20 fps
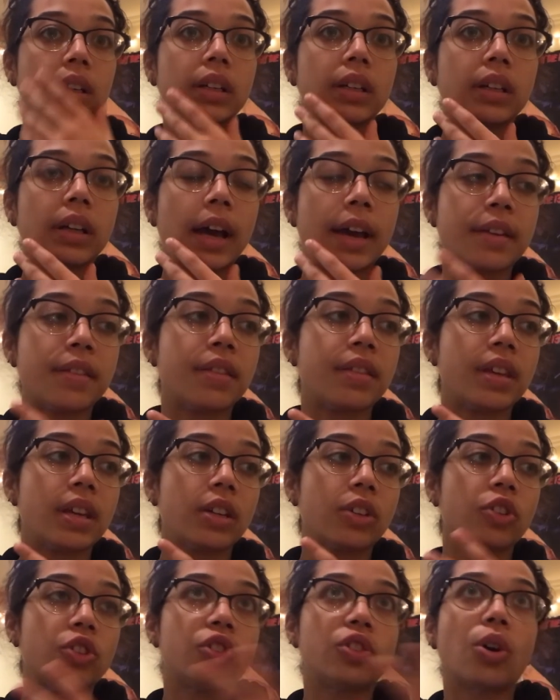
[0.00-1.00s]
I
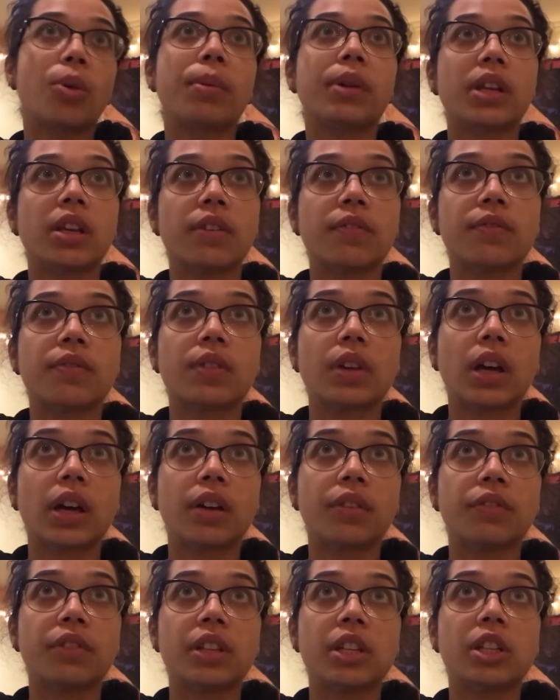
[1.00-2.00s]
think so many
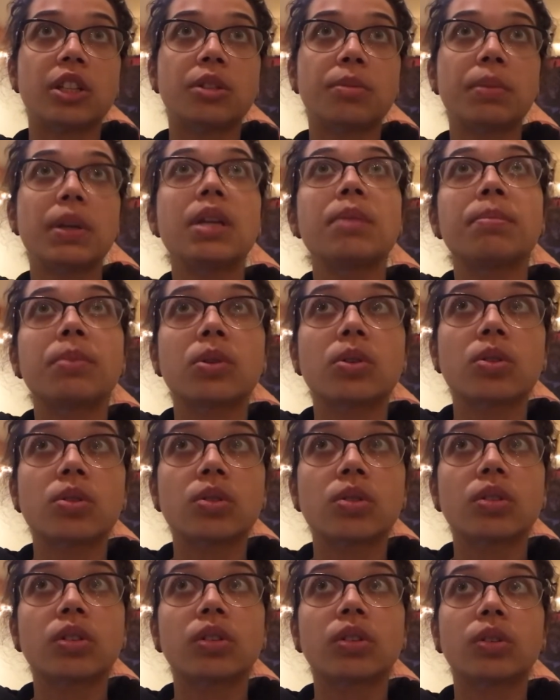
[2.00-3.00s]
of these
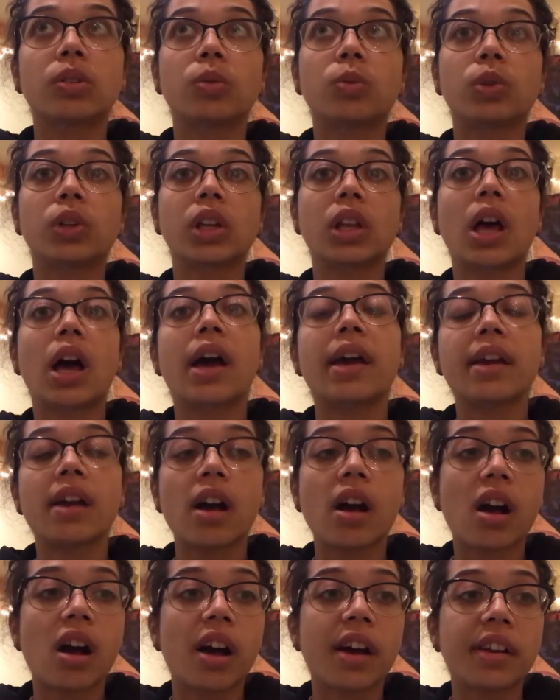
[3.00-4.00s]
people rely
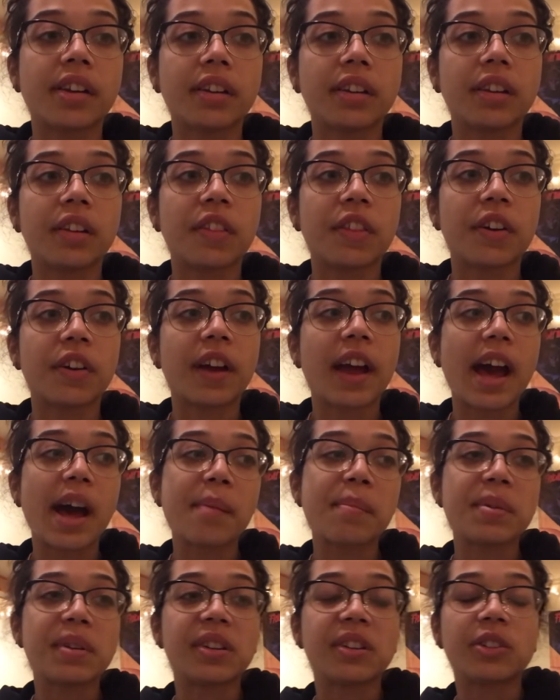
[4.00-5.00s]
on their
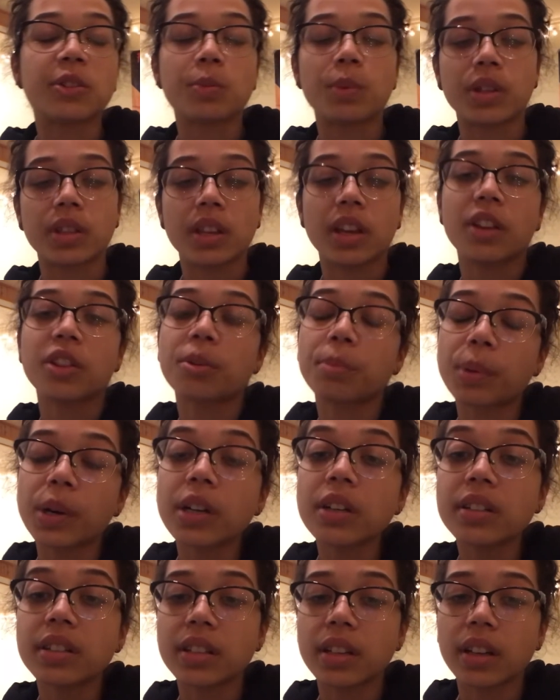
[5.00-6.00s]
happiness with the other
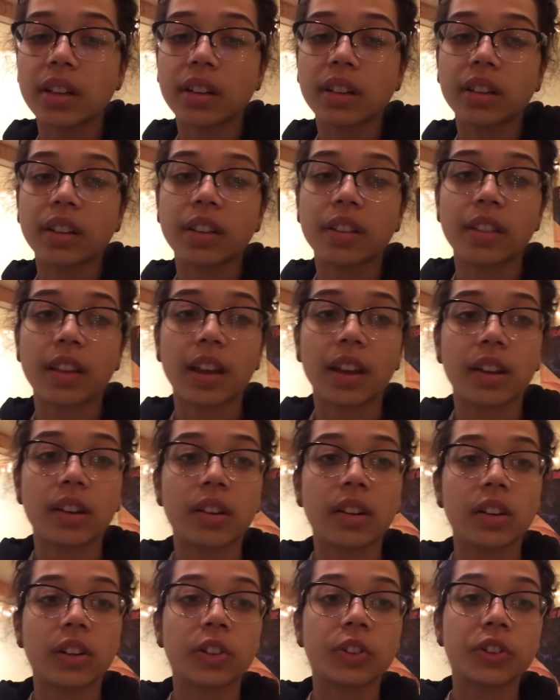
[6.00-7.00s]
person than
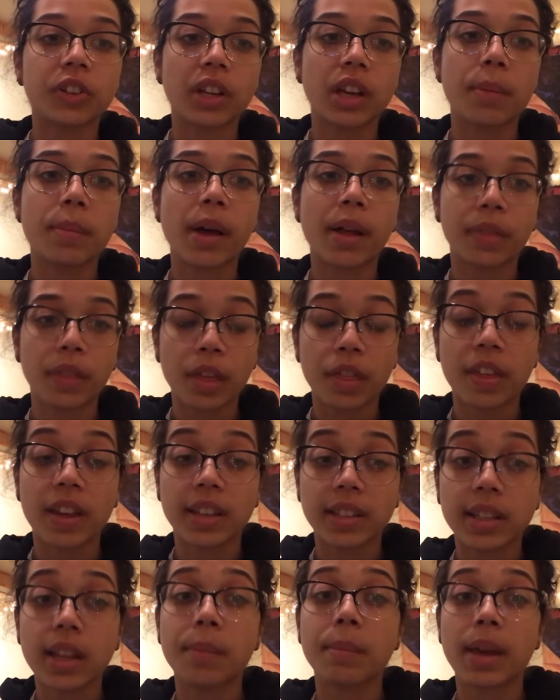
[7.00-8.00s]
learning about the
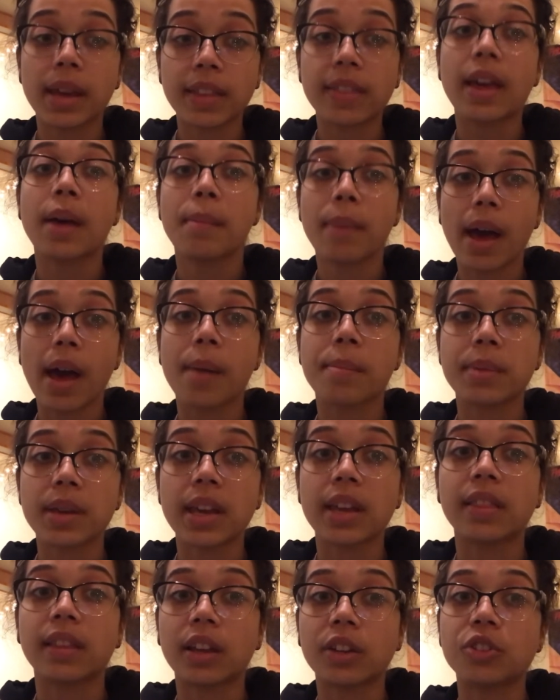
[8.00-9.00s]
things that make them happy
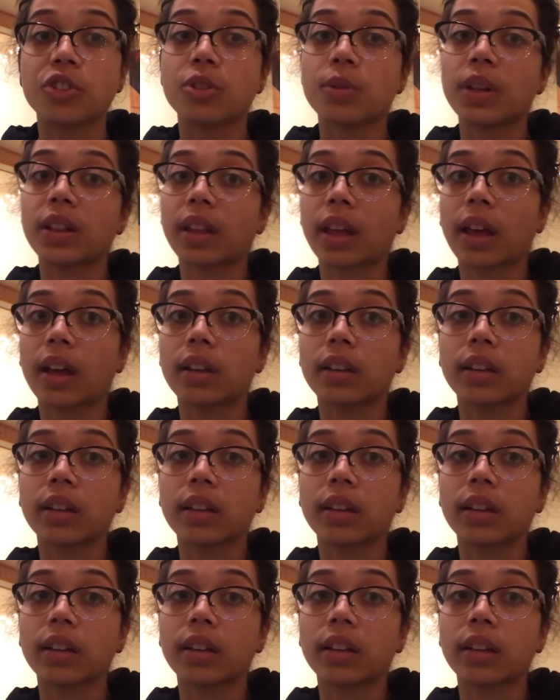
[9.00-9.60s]
and then doing that.